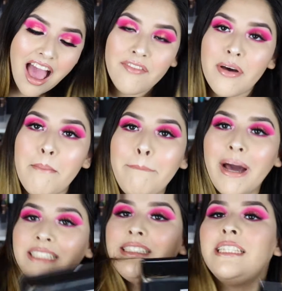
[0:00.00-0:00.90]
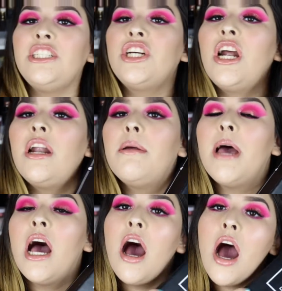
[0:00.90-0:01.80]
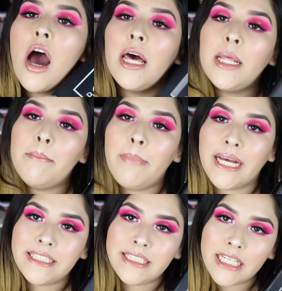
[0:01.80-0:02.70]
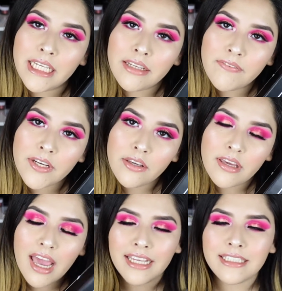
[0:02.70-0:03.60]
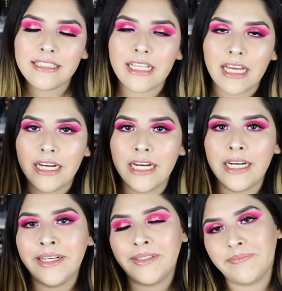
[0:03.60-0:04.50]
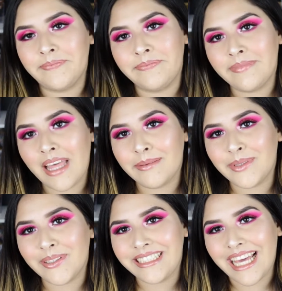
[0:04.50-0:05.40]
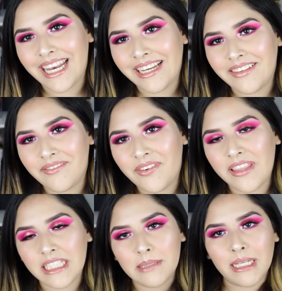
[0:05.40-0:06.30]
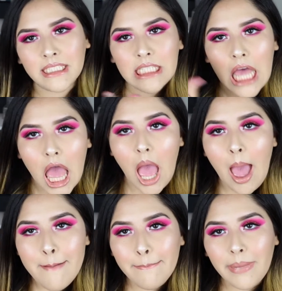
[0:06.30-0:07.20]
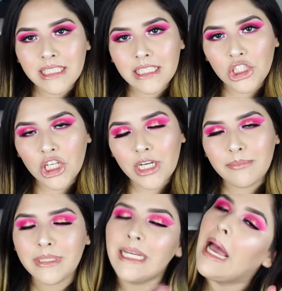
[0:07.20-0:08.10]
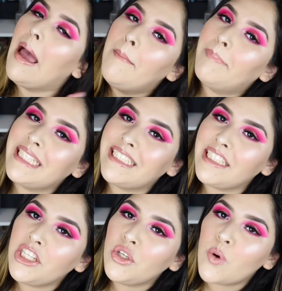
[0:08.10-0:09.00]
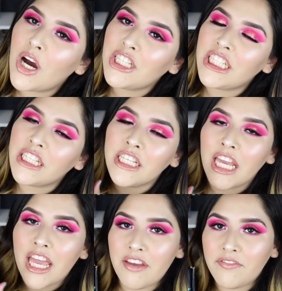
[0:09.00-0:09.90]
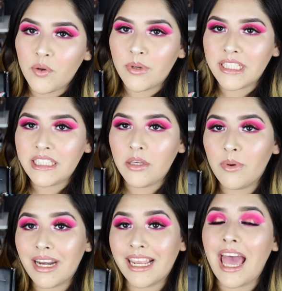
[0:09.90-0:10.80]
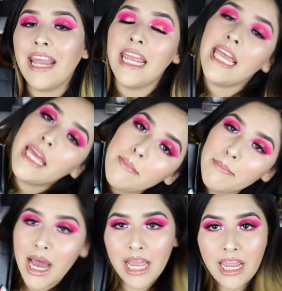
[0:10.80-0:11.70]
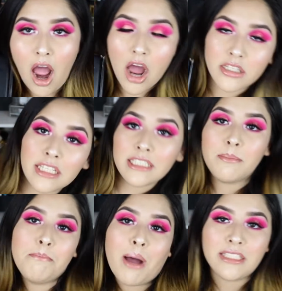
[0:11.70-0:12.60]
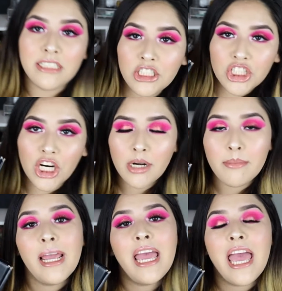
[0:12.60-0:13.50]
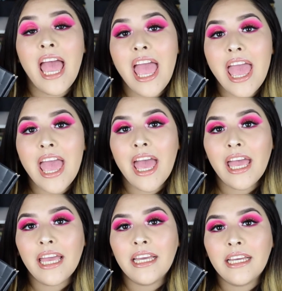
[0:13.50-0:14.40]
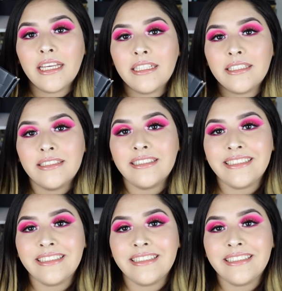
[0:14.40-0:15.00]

have a Boxycharm on bhatting for you guys um, I'm so excited for this month's Boxycharm please continue watching if you want to see what I got in my August Boxycharm and